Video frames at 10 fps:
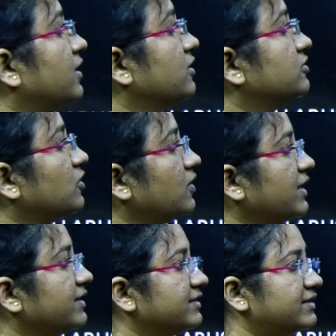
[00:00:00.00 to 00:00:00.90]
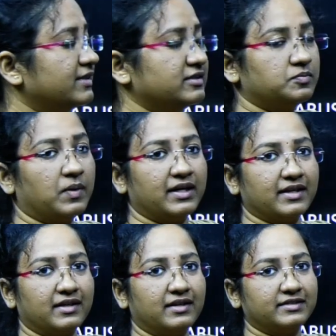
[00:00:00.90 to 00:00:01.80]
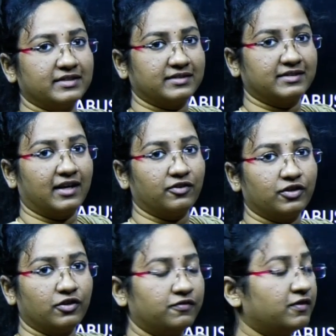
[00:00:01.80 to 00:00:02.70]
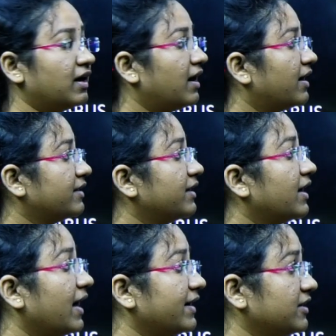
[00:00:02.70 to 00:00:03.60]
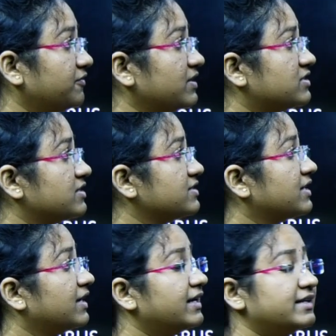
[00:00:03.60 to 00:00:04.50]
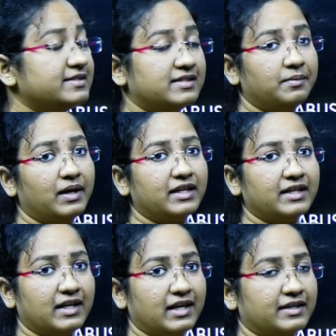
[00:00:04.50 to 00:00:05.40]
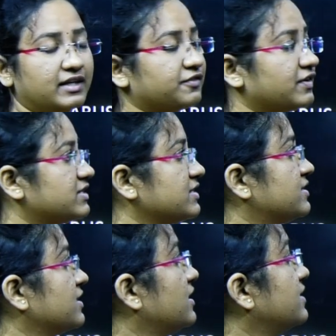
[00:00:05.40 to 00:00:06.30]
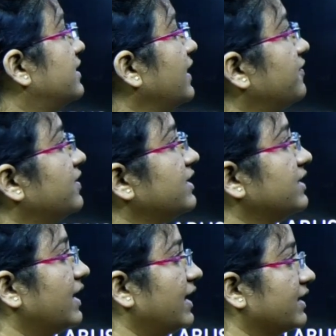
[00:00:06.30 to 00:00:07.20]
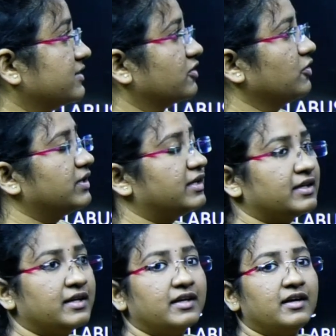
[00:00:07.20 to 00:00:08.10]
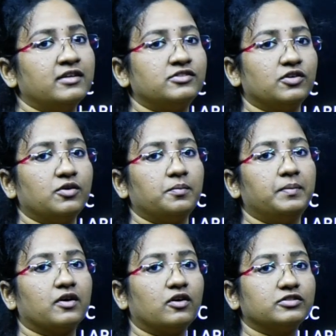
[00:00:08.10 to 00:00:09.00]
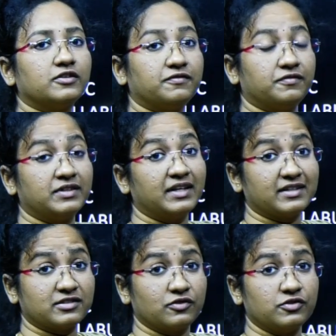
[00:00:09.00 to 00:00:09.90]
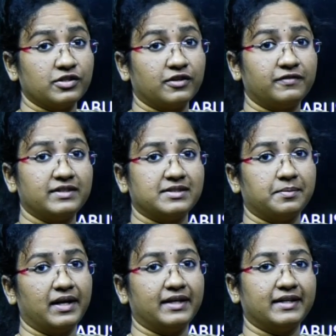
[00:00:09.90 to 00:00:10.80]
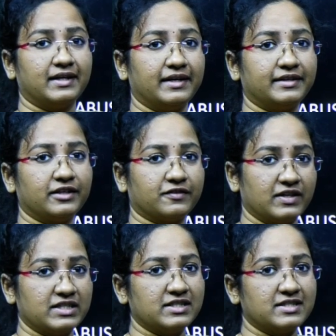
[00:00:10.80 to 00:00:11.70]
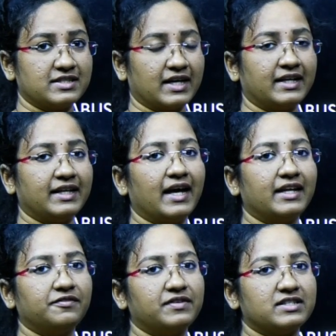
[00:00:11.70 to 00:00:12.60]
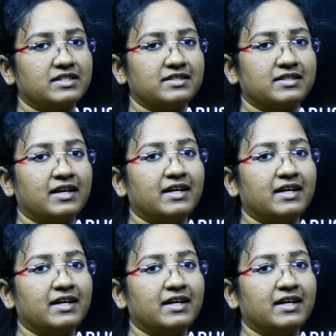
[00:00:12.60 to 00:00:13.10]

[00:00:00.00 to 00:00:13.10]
So in this particular 6th round of our NFHS disability related questions, they were excluded. So because of the exclusion of disability related questions in NFHS